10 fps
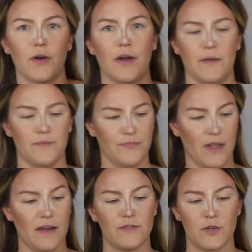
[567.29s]
Okay,
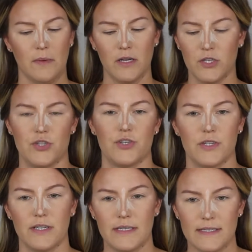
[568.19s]
after much
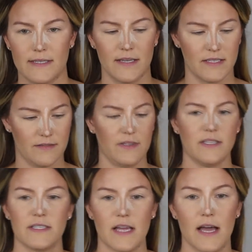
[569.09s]

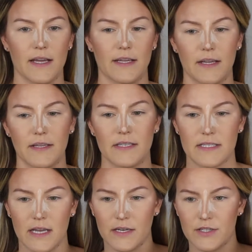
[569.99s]
indecisiveness, I
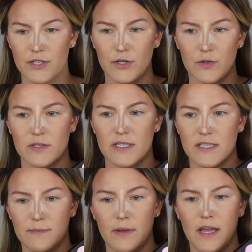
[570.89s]
decided to use
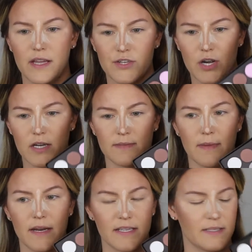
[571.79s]
this BH
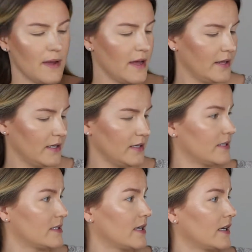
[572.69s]
Cosmetics palette.
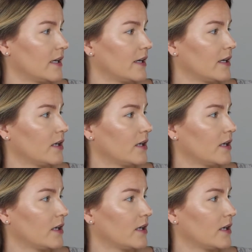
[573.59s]
It's a